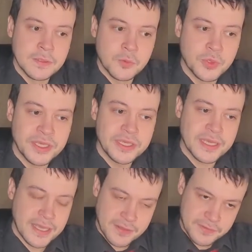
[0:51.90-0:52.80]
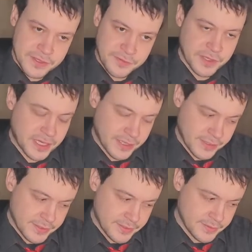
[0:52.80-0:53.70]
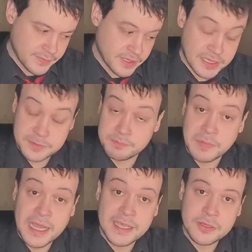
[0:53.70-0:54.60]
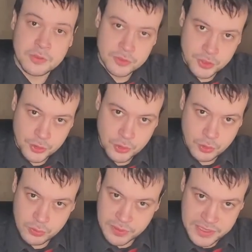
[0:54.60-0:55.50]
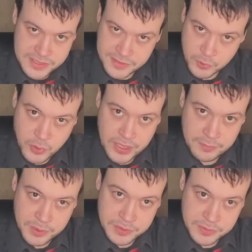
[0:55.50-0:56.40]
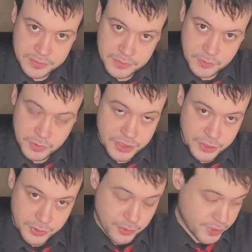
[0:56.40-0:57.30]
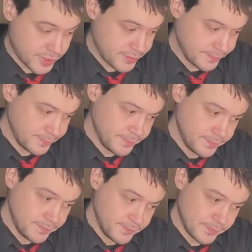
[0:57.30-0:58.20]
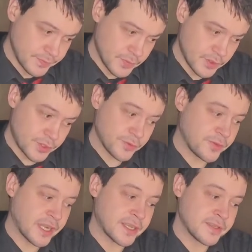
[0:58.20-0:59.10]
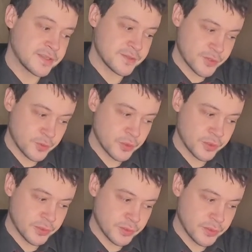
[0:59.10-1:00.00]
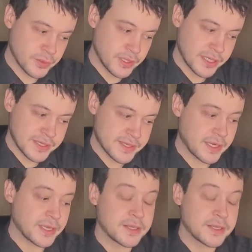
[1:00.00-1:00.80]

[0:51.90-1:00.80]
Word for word: We have defined that mind control is the weapon we use to fight the war inside.